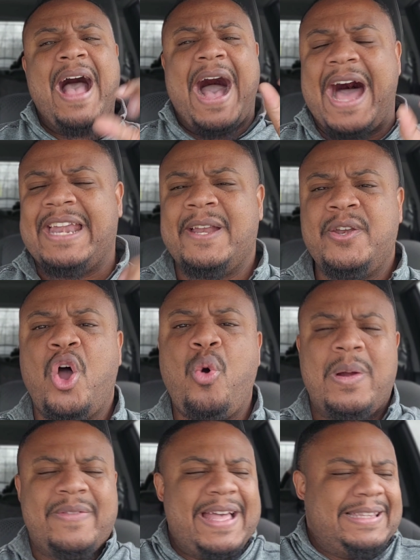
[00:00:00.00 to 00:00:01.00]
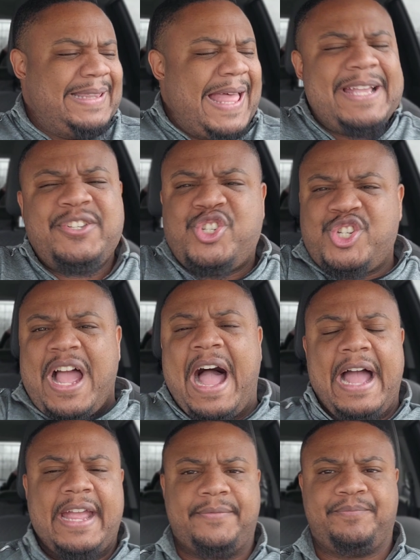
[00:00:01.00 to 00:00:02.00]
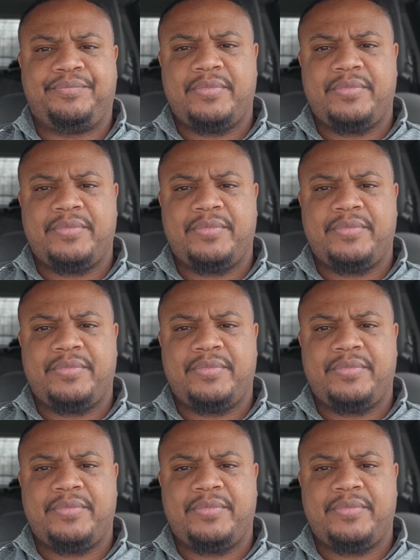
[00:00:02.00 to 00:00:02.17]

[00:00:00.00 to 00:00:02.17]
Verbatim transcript: Out of nowhere, that light shine.